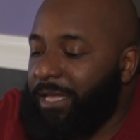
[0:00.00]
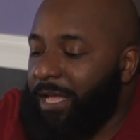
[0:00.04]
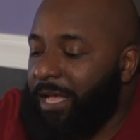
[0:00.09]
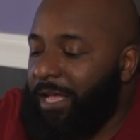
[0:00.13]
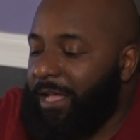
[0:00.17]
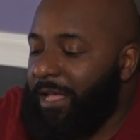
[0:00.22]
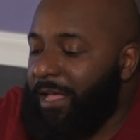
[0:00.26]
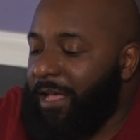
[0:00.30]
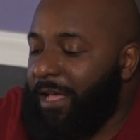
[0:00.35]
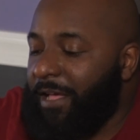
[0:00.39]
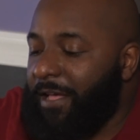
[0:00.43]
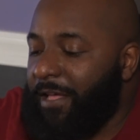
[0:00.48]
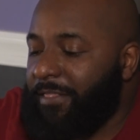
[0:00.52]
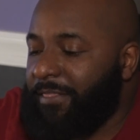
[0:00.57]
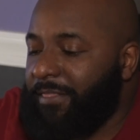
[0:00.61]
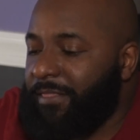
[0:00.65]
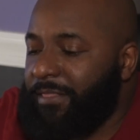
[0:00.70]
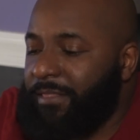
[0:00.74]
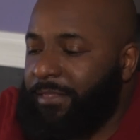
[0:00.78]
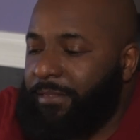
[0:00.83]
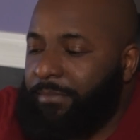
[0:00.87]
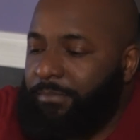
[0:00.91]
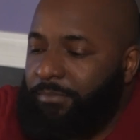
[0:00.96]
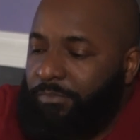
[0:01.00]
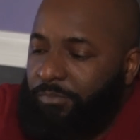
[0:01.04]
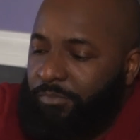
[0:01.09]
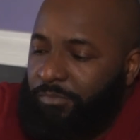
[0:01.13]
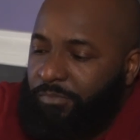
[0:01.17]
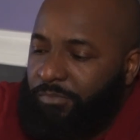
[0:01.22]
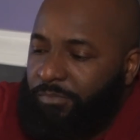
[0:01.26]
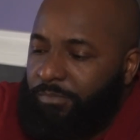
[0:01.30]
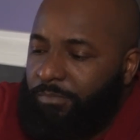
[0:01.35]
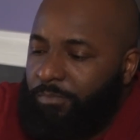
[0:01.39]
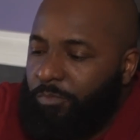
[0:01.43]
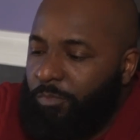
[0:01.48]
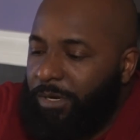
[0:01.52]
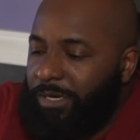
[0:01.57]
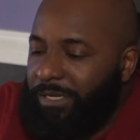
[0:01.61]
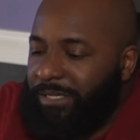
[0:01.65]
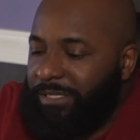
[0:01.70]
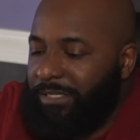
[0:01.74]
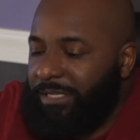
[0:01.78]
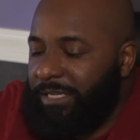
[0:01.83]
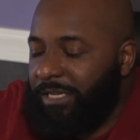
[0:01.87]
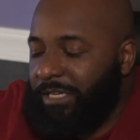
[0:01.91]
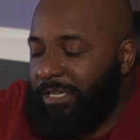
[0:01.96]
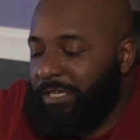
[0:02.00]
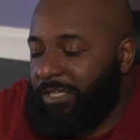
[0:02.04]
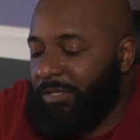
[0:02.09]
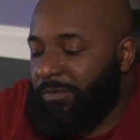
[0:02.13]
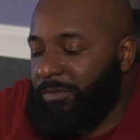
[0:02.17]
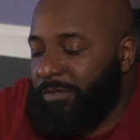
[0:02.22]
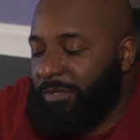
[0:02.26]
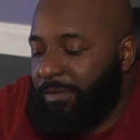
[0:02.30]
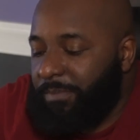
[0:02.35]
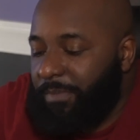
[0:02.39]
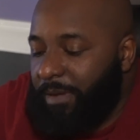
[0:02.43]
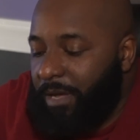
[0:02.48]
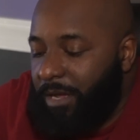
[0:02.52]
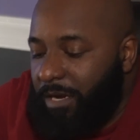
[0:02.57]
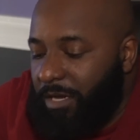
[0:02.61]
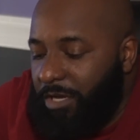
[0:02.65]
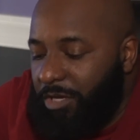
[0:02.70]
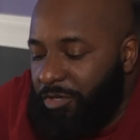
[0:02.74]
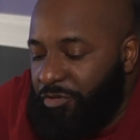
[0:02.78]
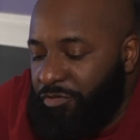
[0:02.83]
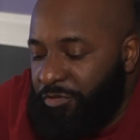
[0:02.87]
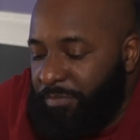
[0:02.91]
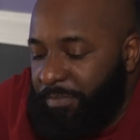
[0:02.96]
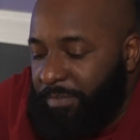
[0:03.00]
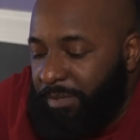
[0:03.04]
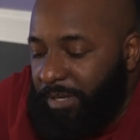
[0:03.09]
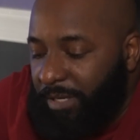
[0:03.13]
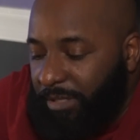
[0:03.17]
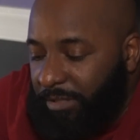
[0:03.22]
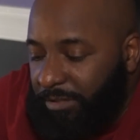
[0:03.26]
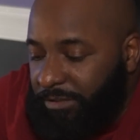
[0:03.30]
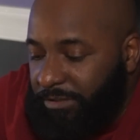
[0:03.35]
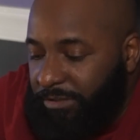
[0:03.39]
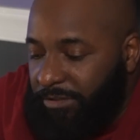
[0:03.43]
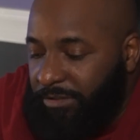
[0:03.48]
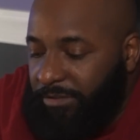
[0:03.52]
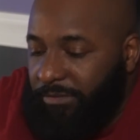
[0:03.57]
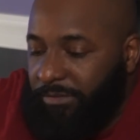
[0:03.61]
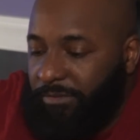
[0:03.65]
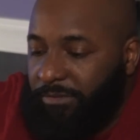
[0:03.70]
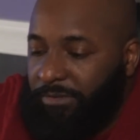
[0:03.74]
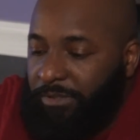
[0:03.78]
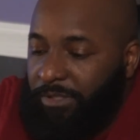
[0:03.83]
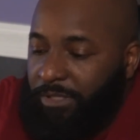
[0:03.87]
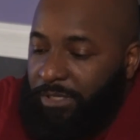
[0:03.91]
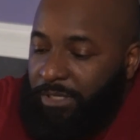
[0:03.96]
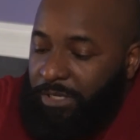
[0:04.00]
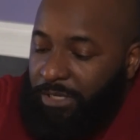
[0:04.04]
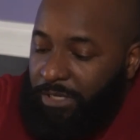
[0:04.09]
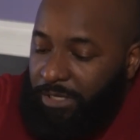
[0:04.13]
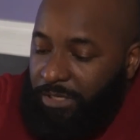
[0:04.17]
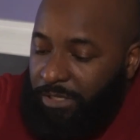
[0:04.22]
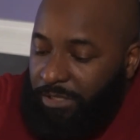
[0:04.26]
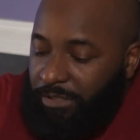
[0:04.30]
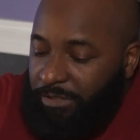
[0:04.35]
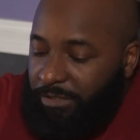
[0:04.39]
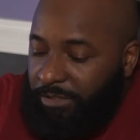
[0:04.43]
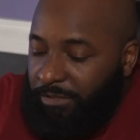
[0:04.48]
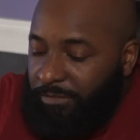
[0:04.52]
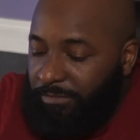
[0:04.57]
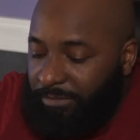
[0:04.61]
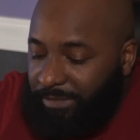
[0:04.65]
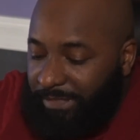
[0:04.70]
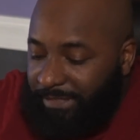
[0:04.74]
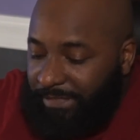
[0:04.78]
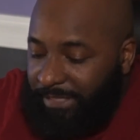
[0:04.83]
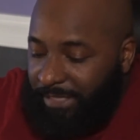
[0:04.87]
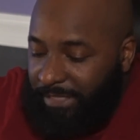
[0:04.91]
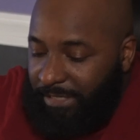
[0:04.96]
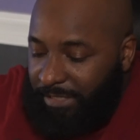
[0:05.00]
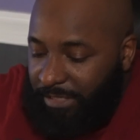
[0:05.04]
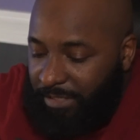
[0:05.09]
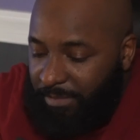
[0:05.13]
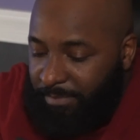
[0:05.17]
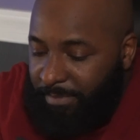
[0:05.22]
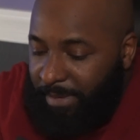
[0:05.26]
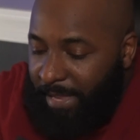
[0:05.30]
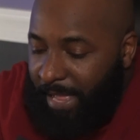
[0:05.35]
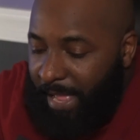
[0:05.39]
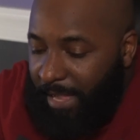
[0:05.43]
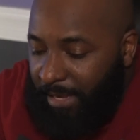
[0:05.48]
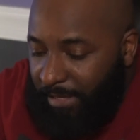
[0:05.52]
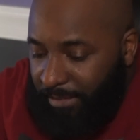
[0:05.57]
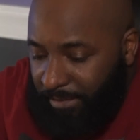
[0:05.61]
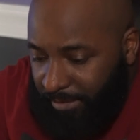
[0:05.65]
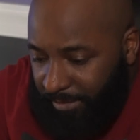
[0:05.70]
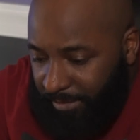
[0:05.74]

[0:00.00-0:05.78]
I want to say this was about $100. So let's get into the box.